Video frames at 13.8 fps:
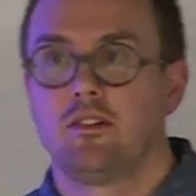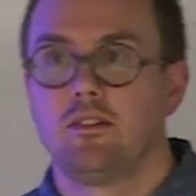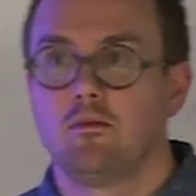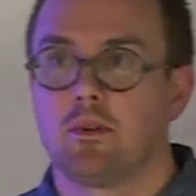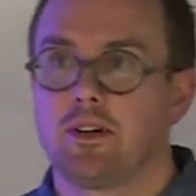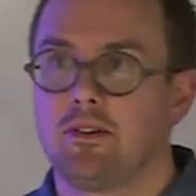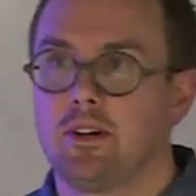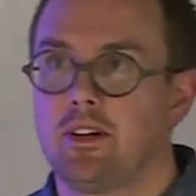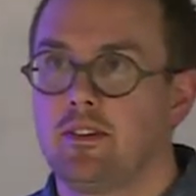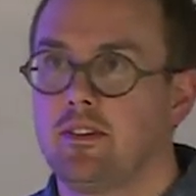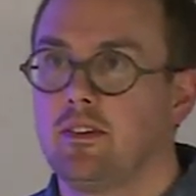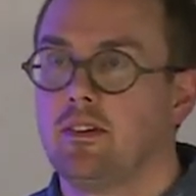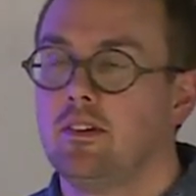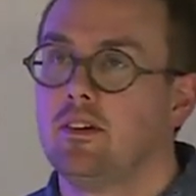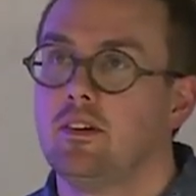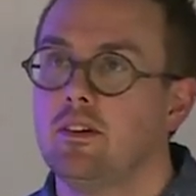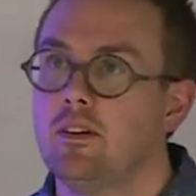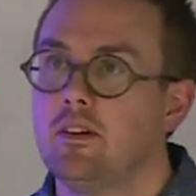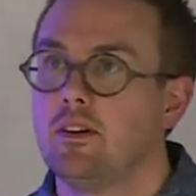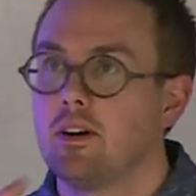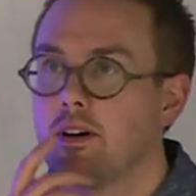Madrid,
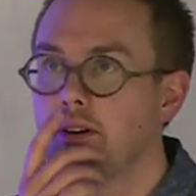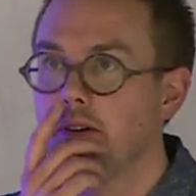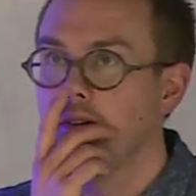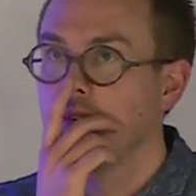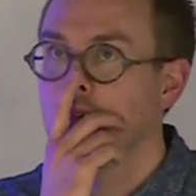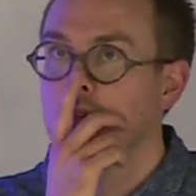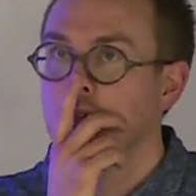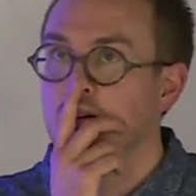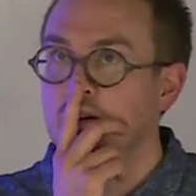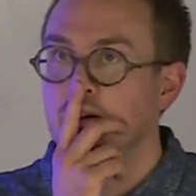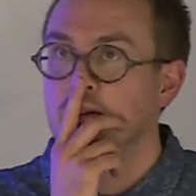I don't know